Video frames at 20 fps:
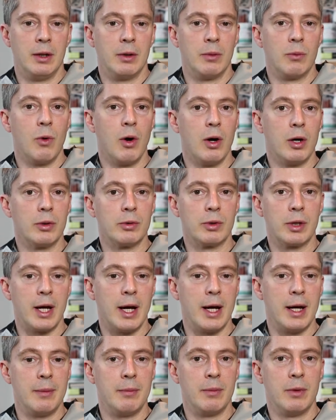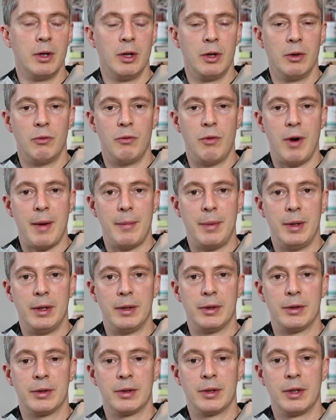wild game,
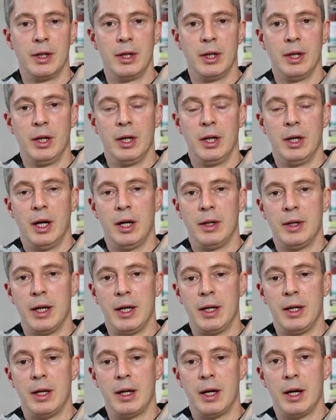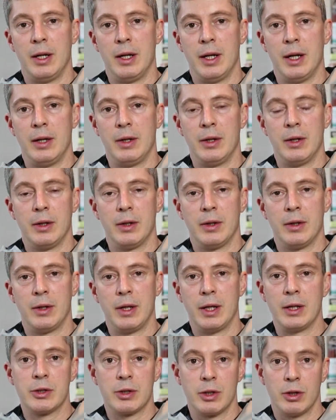rabbits, and then and then
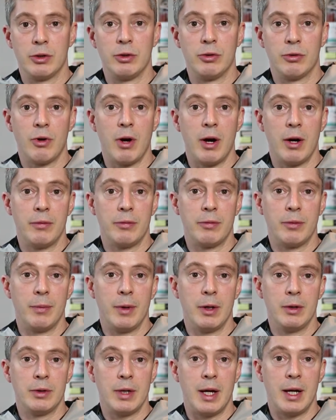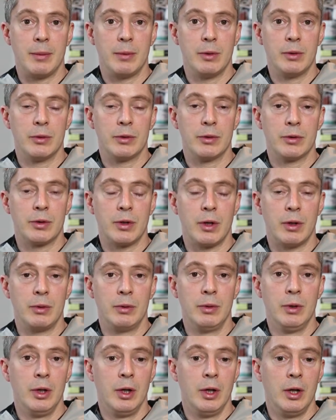things that are derived from those animals.
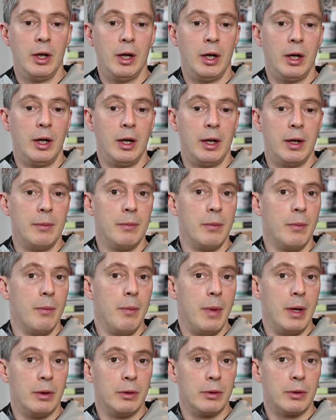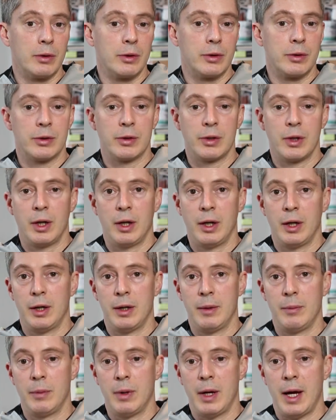So um, milks,
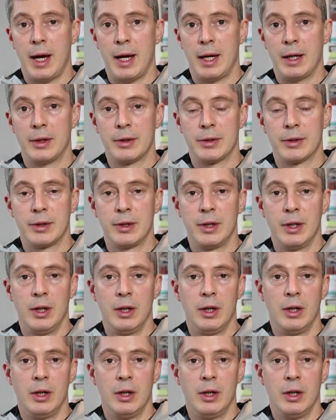um, eggs,